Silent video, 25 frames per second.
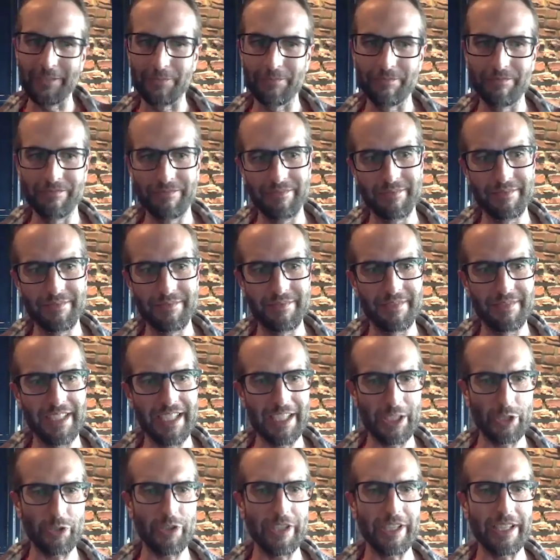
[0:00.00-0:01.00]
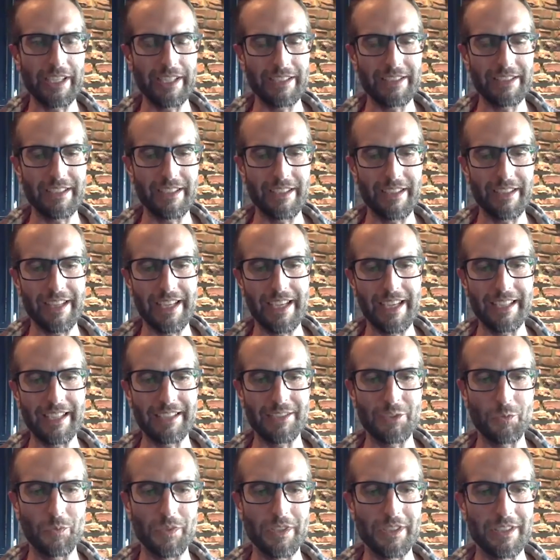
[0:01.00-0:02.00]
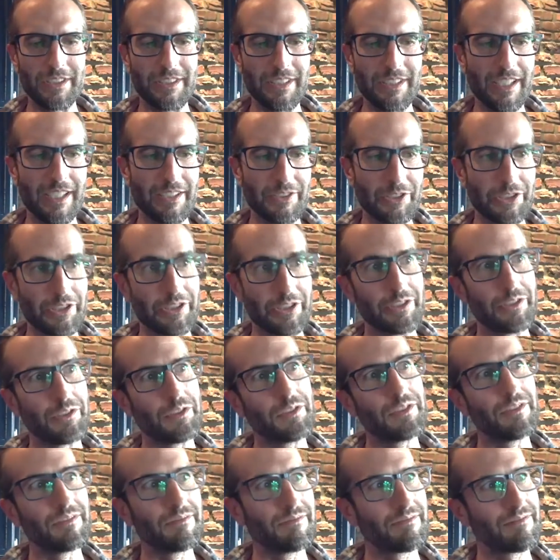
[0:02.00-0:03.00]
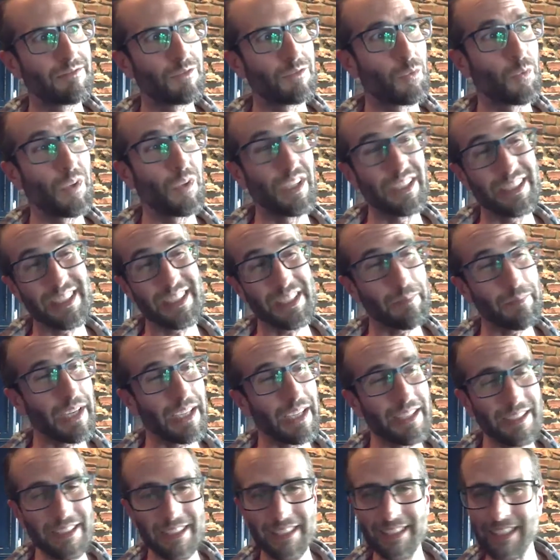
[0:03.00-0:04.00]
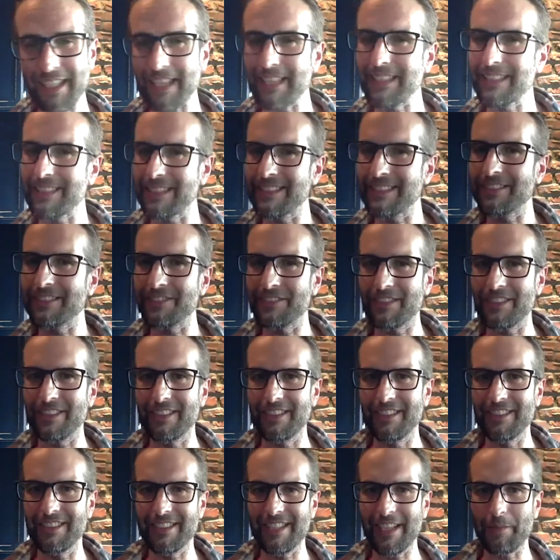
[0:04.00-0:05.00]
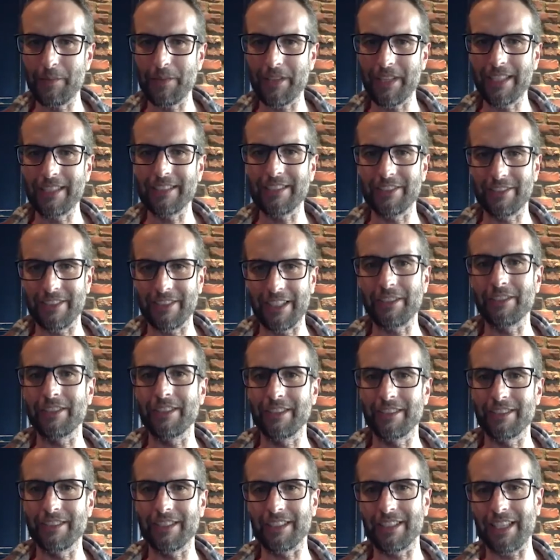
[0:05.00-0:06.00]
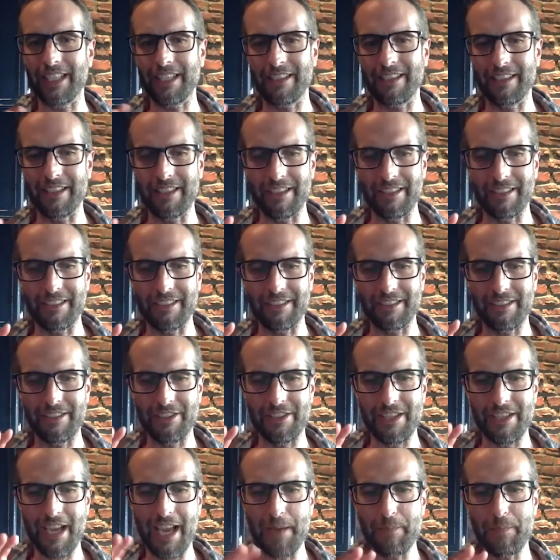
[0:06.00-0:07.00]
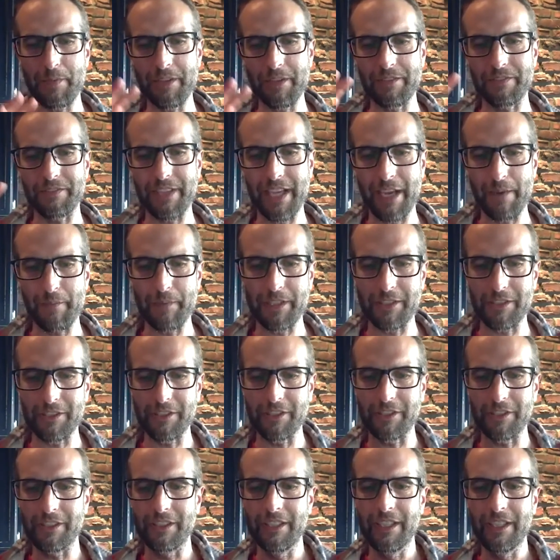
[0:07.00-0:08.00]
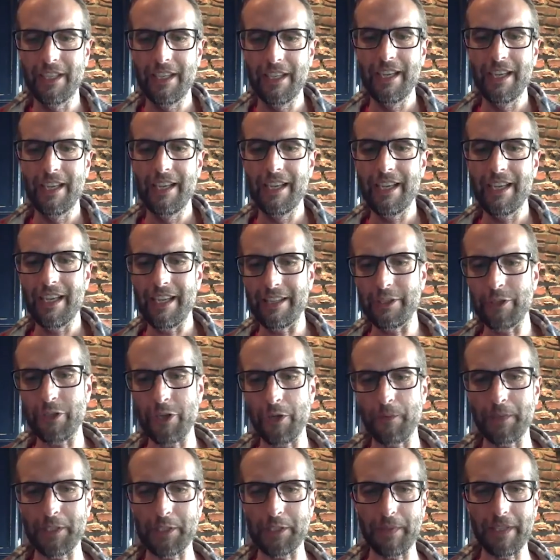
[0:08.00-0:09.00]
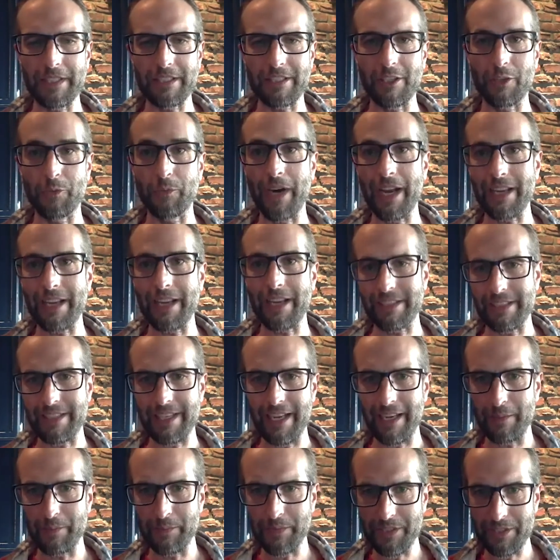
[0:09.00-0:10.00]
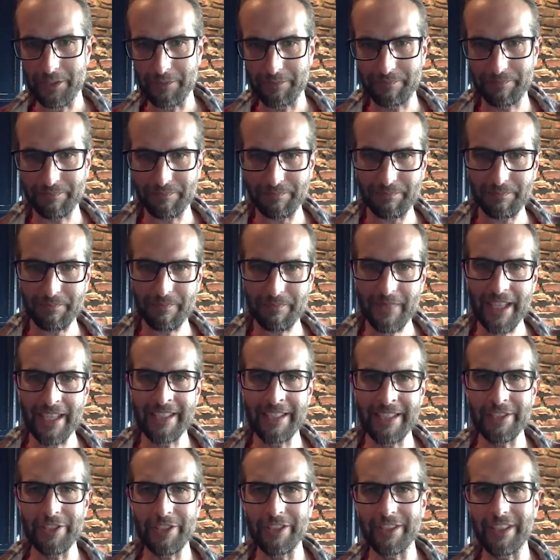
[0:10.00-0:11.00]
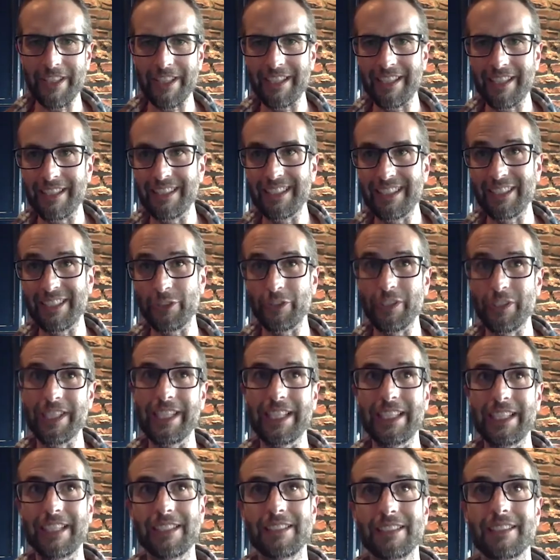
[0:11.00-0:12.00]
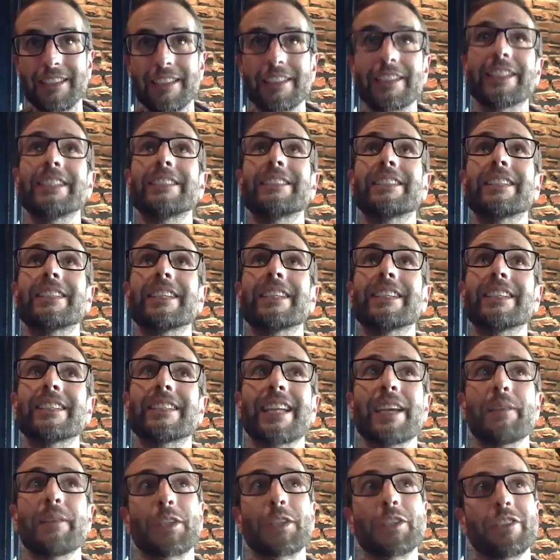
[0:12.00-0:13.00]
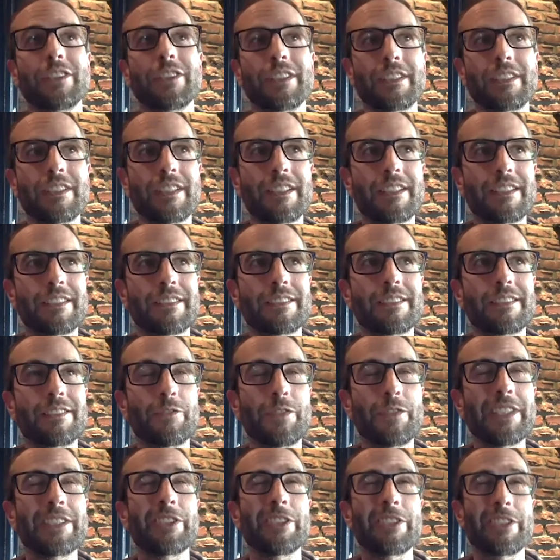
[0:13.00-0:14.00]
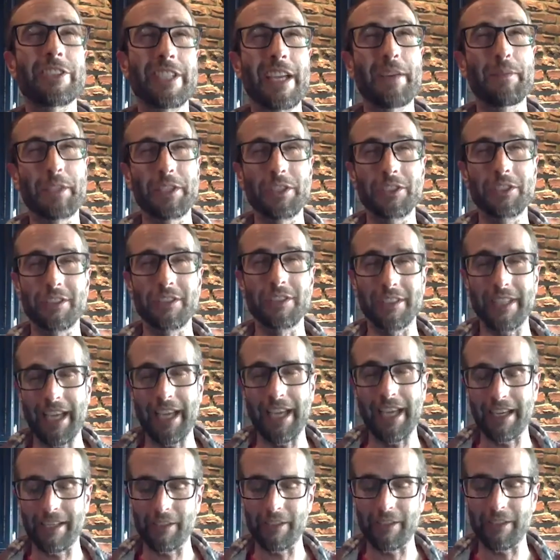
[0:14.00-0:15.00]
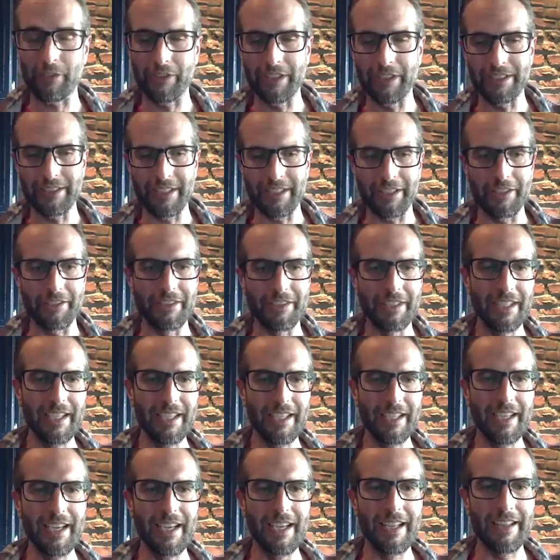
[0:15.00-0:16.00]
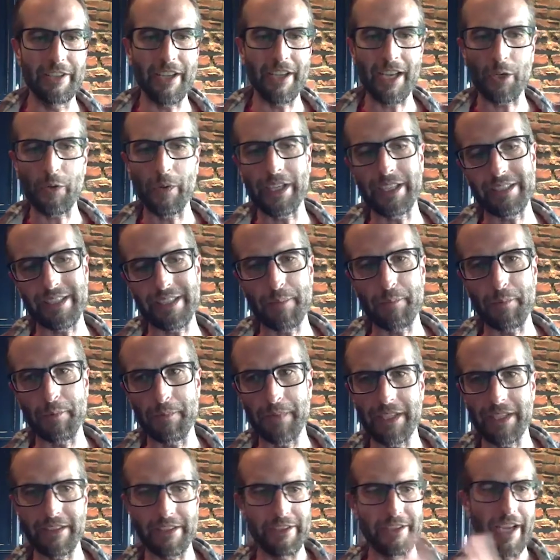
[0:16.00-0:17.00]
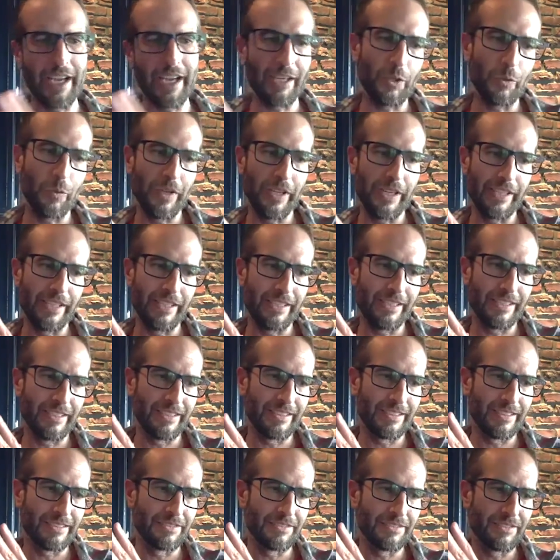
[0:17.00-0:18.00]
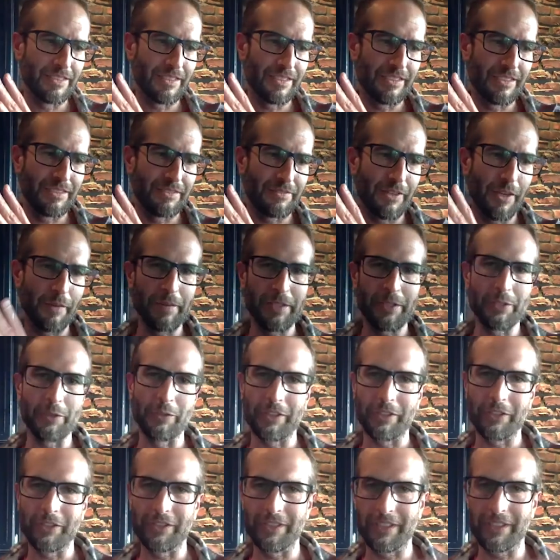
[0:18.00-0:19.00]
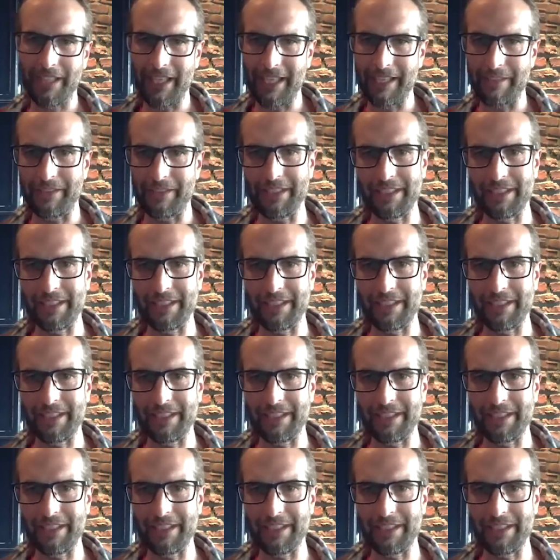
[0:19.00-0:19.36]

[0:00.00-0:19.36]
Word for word: um, ingredients and things will I'll do once a month kind of type things there's like there's a type of chemical in the nootropic space called racetams yeah these are the ingredients or these are the chemical uh, research chemical category. So mm. they're not quite a supplement. They're not quite a pharmaceutical yeah. kind yeah.